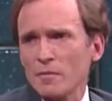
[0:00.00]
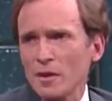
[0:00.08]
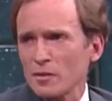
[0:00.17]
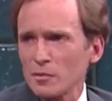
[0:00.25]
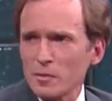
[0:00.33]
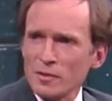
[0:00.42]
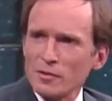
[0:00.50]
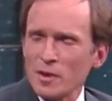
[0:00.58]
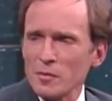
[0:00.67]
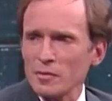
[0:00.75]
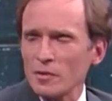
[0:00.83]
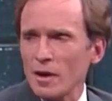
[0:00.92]
Fighters should be the
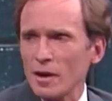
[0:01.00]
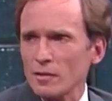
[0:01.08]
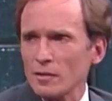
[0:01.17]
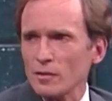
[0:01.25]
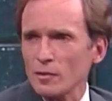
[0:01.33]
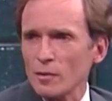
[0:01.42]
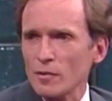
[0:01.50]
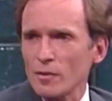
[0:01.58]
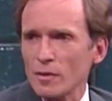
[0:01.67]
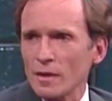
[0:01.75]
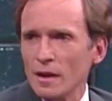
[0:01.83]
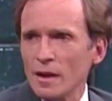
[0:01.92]
same size and so
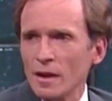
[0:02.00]
forth.